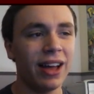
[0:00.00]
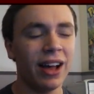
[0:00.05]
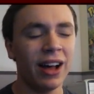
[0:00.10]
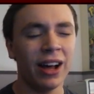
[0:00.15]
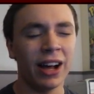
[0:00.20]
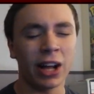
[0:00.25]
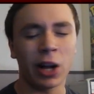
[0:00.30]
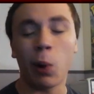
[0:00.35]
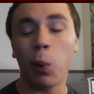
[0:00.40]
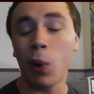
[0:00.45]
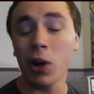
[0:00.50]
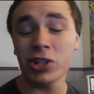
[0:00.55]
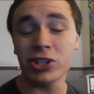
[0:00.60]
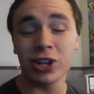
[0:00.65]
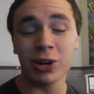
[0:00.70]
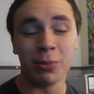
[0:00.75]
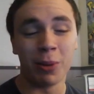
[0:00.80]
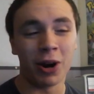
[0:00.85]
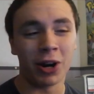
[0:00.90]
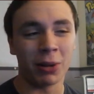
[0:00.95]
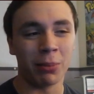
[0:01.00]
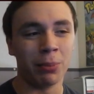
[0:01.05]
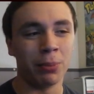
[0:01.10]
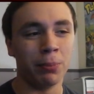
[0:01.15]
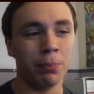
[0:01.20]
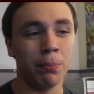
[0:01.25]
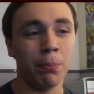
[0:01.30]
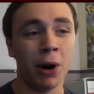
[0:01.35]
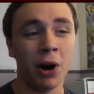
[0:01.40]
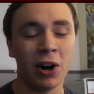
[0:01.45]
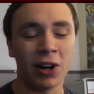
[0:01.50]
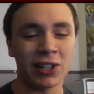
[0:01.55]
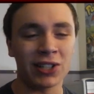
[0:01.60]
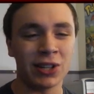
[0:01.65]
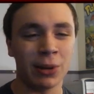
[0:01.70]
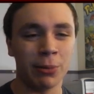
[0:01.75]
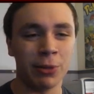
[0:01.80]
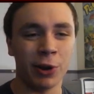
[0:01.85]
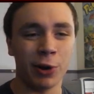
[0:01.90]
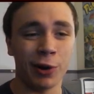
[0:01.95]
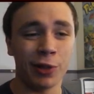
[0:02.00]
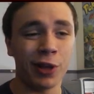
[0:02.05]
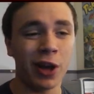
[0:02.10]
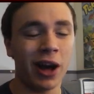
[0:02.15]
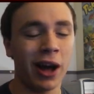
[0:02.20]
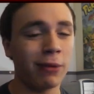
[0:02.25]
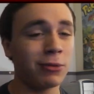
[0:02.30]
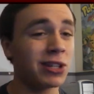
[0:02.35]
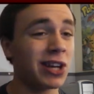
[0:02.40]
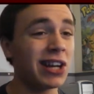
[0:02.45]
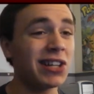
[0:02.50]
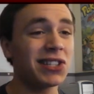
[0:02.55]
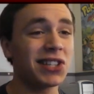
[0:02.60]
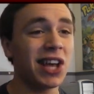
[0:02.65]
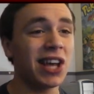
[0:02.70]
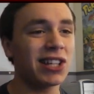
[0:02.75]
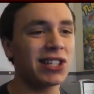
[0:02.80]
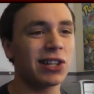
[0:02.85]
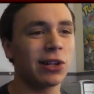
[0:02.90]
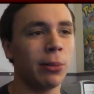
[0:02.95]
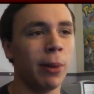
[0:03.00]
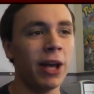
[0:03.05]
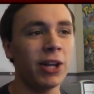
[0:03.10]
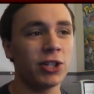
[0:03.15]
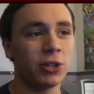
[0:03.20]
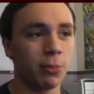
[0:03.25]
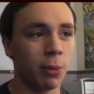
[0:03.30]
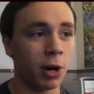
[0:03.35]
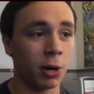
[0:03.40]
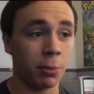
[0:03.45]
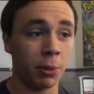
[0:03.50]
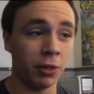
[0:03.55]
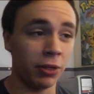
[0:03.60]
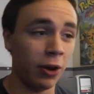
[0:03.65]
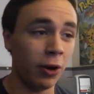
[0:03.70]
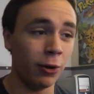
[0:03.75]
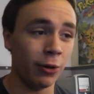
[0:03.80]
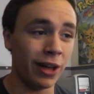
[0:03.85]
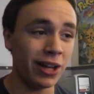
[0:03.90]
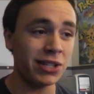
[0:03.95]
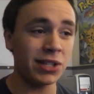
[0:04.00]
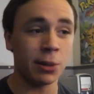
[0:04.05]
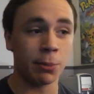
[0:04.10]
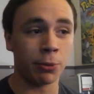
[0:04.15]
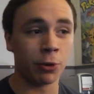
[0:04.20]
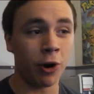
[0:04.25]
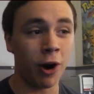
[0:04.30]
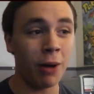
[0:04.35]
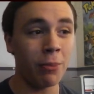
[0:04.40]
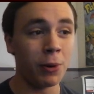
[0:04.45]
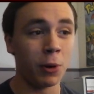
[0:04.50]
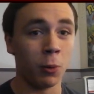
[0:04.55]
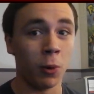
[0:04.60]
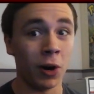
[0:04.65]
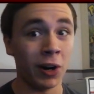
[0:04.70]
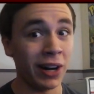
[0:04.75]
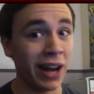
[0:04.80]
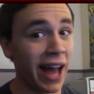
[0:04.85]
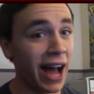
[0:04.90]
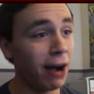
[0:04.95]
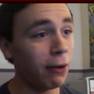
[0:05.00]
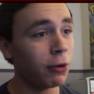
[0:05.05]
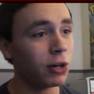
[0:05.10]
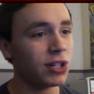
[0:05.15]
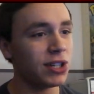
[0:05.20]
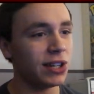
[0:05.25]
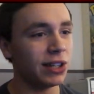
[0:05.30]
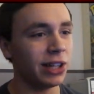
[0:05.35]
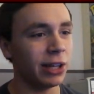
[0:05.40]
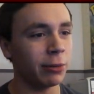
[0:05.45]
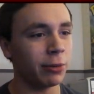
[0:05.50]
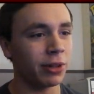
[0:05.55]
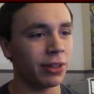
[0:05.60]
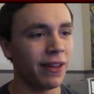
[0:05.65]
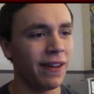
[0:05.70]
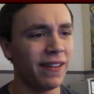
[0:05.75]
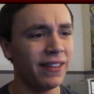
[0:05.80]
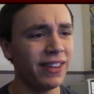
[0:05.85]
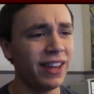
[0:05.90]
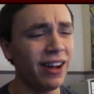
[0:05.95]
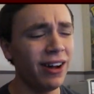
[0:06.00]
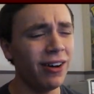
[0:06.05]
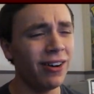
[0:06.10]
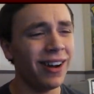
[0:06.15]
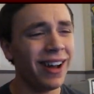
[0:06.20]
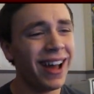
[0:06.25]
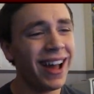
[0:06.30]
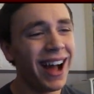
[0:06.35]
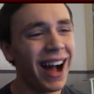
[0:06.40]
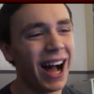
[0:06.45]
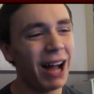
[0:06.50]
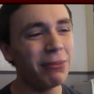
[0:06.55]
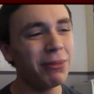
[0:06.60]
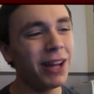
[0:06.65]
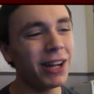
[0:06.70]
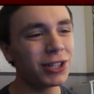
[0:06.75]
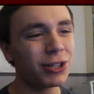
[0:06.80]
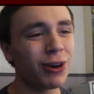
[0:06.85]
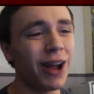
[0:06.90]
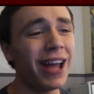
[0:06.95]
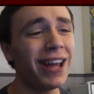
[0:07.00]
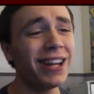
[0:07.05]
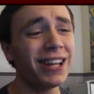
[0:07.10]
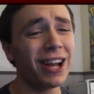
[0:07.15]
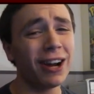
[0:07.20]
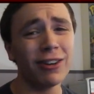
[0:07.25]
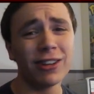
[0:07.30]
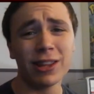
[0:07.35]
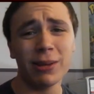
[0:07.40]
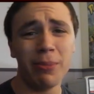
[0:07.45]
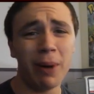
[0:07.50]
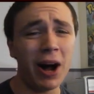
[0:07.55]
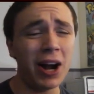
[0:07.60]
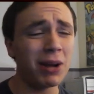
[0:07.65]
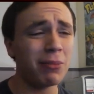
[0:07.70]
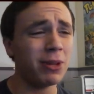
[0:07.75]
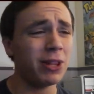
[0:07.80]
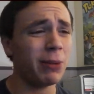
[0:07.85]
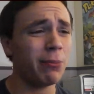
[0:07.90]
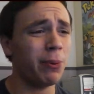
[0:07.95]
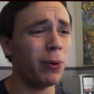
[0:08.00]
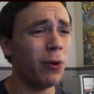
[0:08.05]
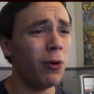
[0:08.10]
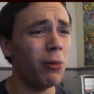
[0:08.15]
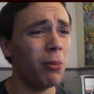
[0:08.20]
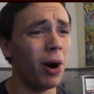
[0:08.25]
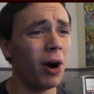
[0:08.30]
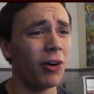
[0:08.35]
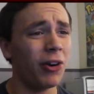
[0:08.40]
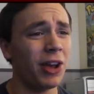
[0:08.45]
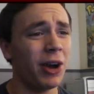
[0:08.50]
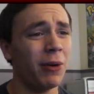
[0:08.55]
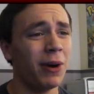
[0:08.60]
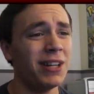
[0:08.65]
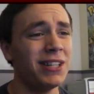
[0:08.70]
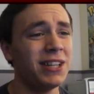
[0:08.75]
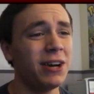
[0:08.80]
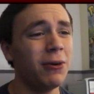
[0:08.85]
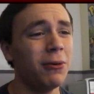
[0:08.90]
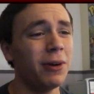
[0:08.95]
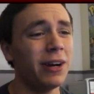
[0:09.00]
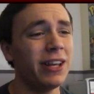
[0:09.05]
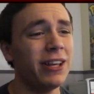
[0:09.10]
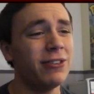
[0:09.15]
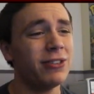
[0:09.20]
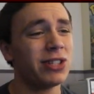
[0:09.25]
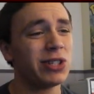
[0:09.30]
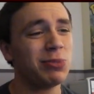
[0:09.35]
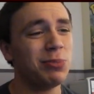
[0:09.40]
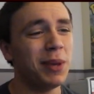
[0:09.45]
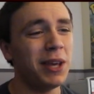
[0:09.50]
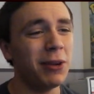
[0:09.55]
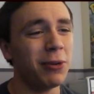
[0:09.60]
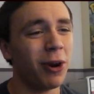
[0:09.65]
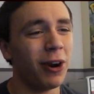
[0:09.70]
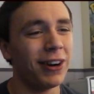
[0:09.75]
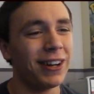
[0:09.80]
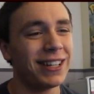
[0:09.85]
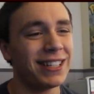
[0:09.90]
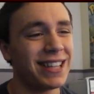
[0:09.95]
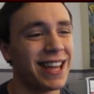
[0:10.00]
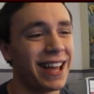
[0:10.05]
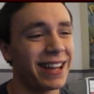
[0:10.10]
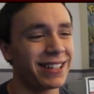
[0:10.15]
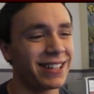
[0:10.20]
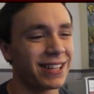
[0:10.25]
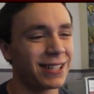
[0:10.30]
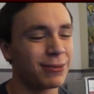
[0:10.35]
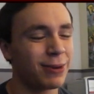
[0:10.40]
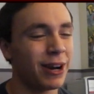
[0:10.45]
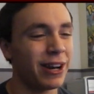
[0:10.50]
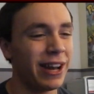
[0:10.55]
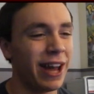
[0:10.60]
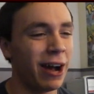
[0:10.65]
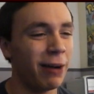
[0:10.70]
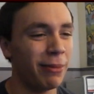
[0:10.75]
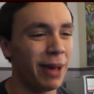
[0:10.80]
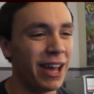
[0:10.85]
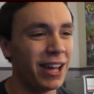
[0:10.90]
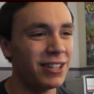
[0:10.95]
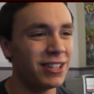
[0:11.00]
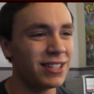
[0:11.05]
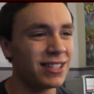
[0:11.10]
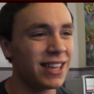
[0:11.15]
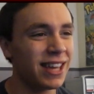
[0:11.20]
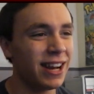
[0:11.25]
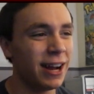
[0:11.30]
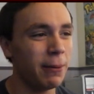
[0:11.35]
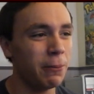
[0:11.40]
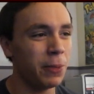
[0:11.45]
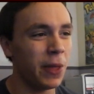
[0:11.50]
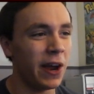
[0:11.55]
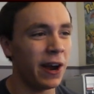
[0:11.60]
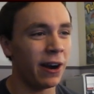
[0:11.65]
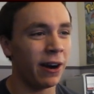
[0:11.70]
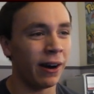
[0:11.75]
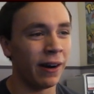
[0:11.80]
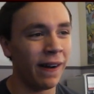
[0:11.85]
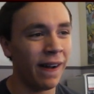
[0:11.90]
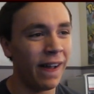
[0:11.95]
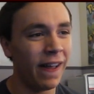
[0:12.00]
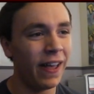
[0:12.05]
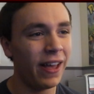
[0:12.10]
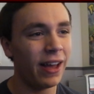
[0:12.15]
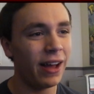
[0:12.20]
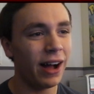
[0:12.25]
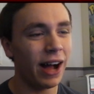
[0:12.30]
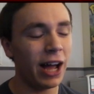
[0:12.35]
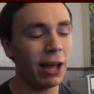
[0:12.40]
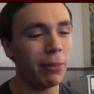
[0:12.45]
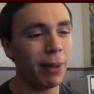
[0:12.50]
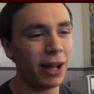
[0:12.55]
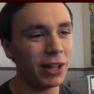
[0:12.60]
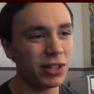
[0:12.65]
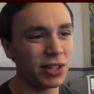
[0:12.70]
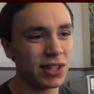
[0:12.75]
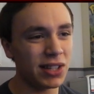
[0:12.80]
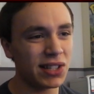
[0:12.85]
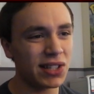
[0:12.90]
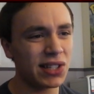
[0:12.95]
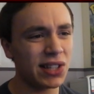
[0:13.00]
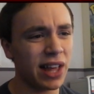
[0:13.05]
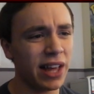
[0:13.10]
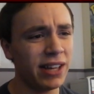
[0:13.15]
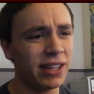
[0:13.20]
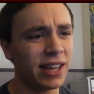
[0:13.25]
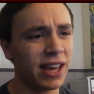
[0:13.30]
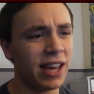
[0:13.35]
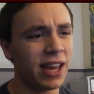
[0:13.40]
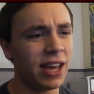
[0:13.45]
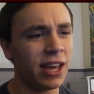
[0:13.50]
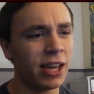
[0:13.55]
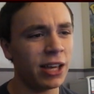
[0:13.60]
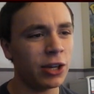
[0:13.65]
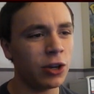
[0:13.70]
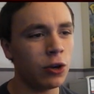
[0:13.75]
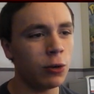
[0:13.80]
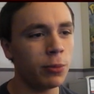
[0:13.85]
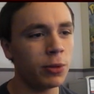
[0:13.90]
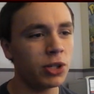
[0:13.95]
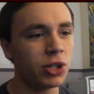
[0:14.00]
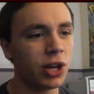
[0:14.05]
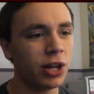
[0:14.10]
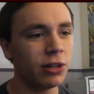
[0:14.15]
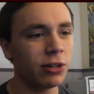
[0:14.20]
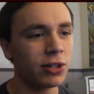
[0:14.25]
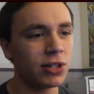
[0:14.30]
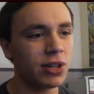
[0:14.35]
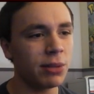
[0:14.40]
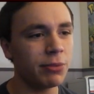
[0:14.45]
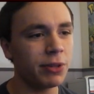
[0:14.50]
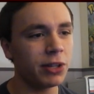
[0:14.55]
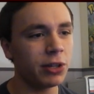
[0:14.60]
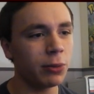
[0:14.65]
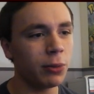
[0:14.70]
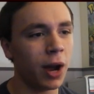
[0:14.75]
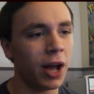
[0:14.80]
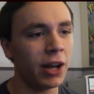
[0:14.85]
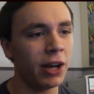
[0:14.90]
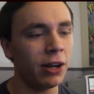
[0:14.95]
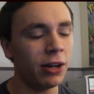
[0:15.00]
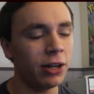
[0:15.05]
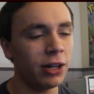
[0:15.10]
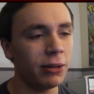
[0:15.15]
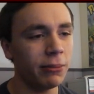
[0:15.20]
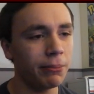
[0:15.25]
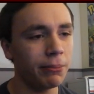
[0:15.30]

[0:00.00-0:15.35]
question mark box up there. I was gonna say exclamation mark, but no, that's the proper one. Now we're dealing with... No! I'm not trying to go to the bottom of the pool, Mario. I don't want to use speedrunning tactics right now, man. Just get up there. I imagine this is like a Koopa shell or something to ride on.